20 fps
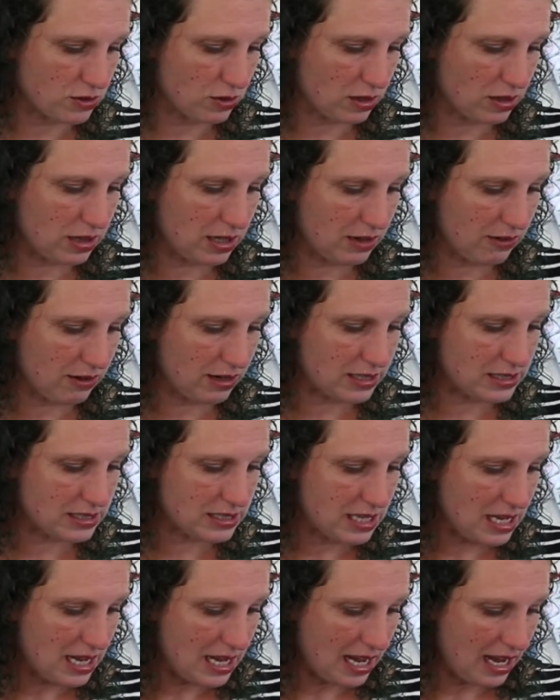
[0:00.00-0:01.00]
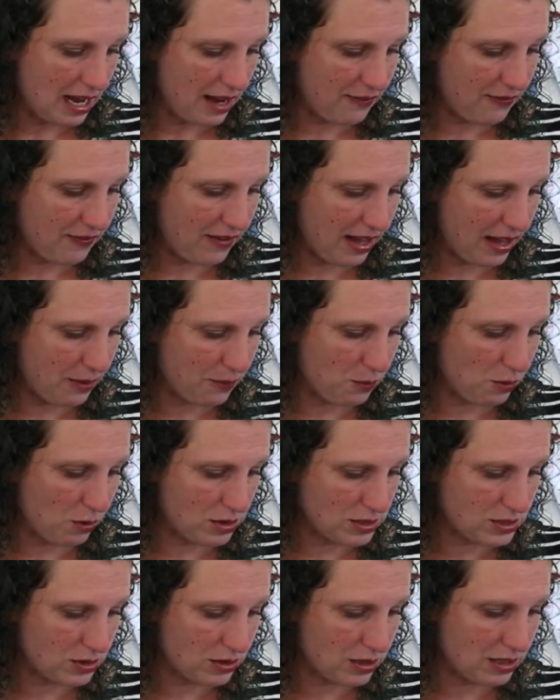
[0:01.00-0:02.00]
on clearance. If it
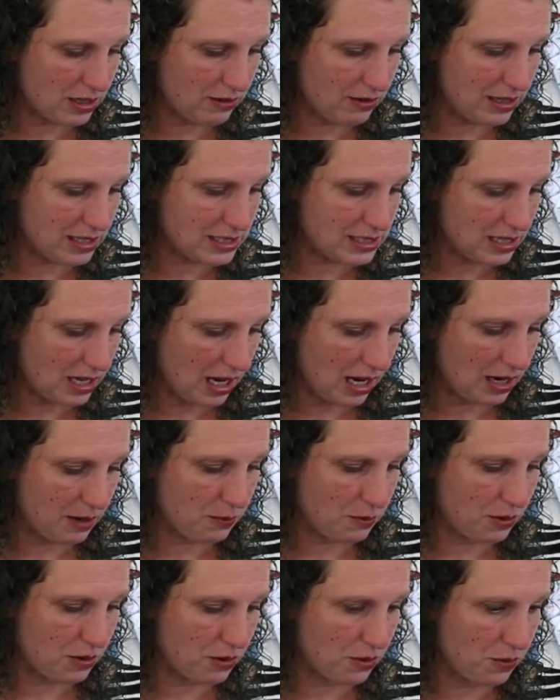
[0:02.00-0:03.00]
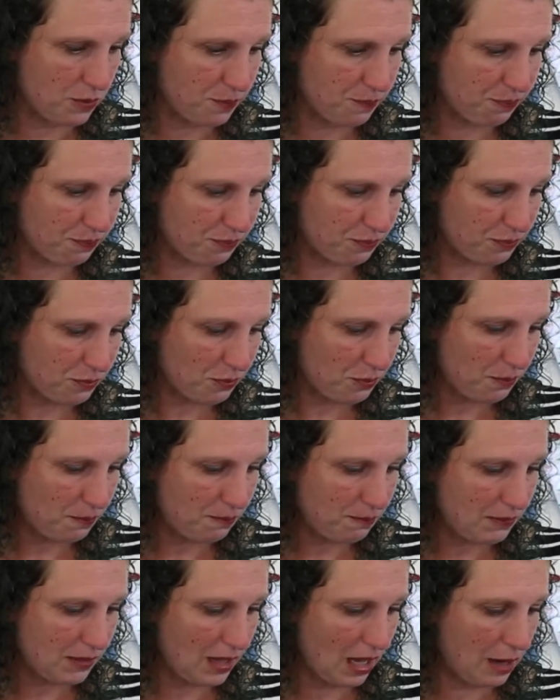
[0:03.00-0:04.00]
was on clearance, I will
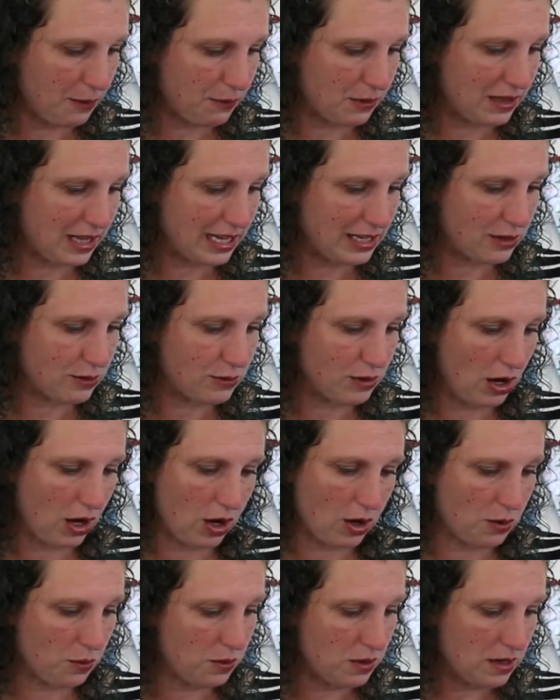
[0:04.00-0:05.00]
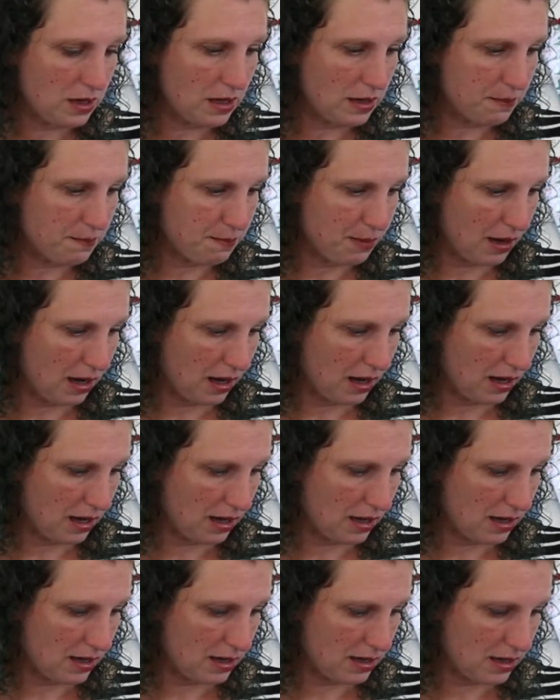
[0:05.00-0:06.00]
let you know,
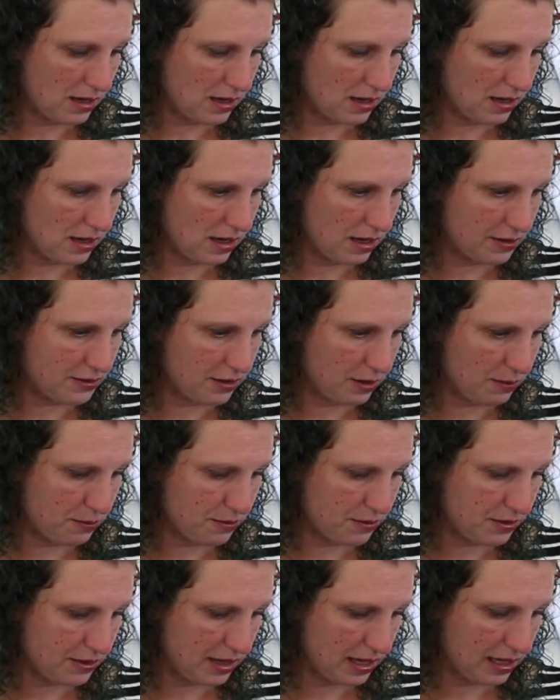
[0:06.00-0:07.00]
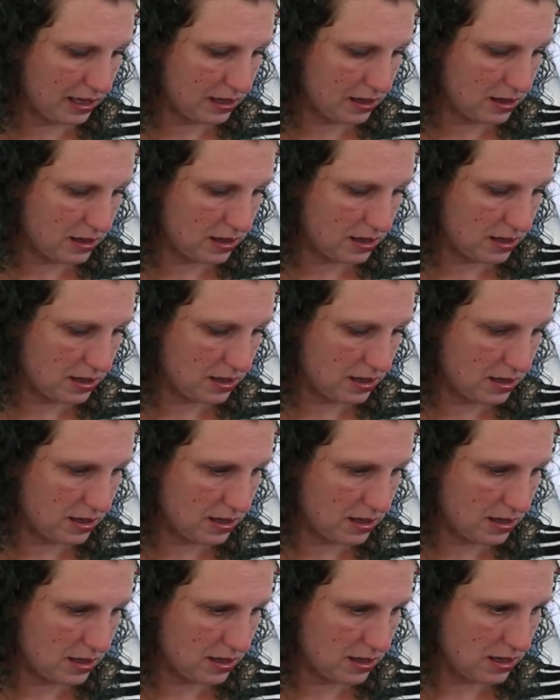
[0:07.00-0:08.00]
but I don't think,
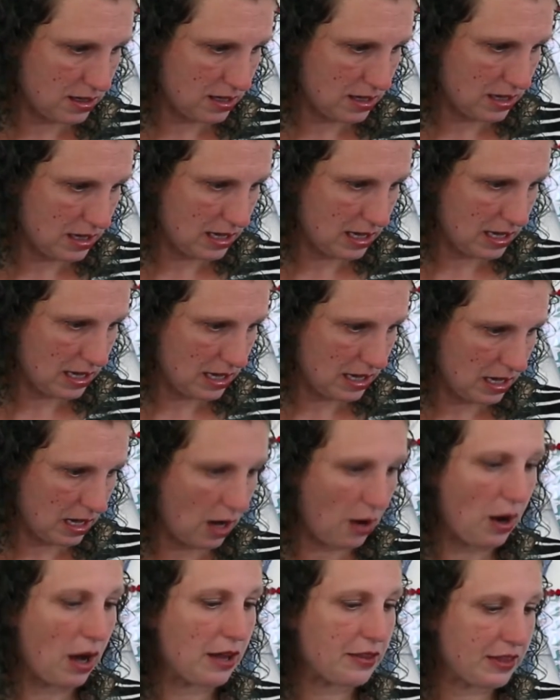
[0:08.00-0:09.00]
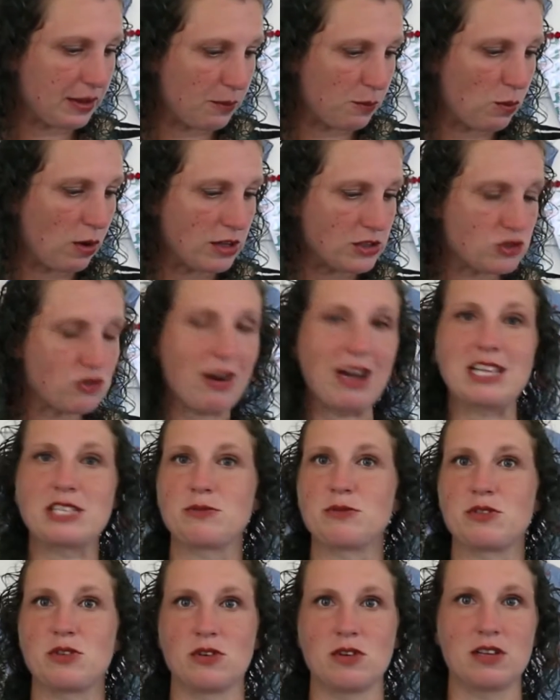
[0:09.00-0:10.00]
I think one dress
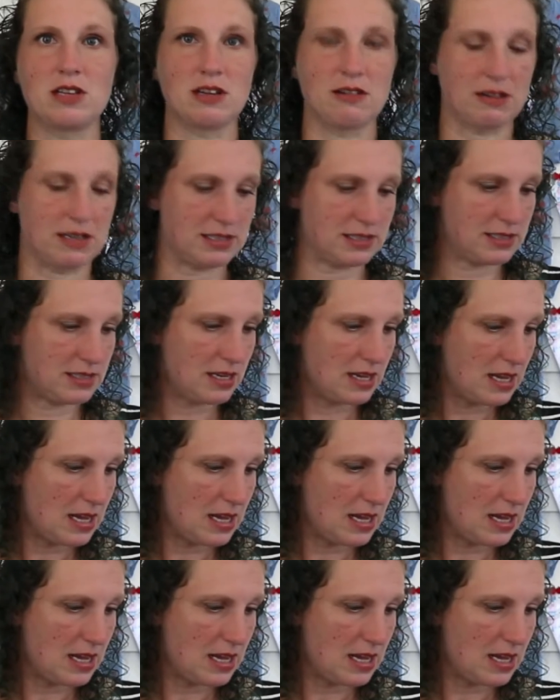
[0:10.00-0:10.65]
was on clearance.